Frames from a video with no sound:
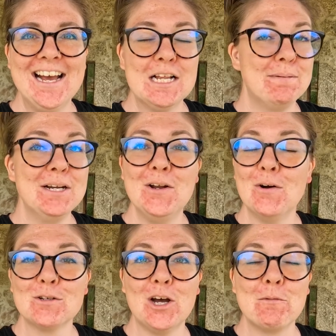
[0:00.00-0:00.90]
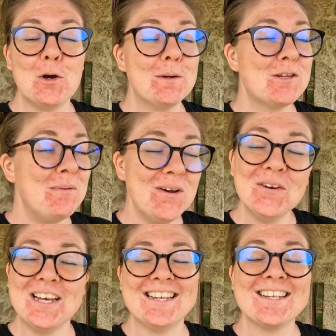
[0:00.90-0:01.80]
it's been a long time coming to be
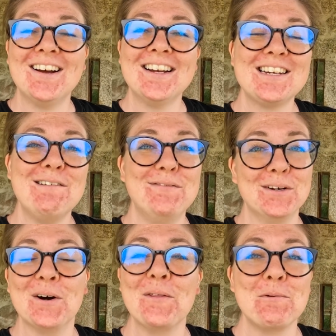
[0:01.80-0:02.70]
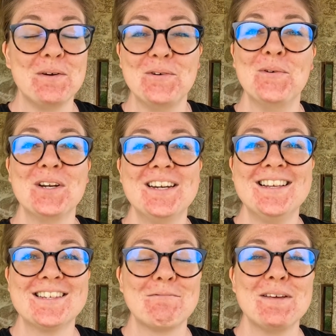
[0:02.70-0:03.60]
honest I actually forgot that we'd ordered
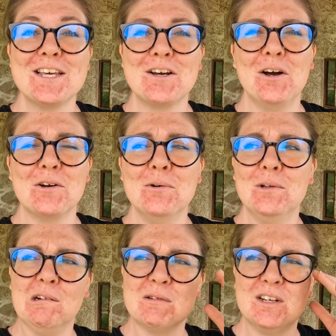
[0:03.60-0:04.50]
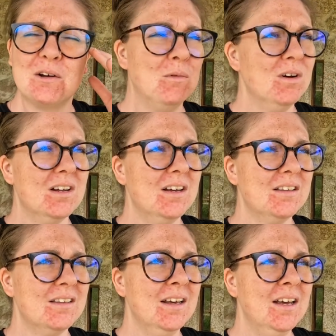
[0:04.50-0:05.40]
it so when the guy called I was like what on
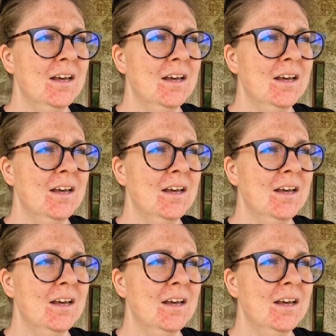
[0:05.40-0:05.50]
earth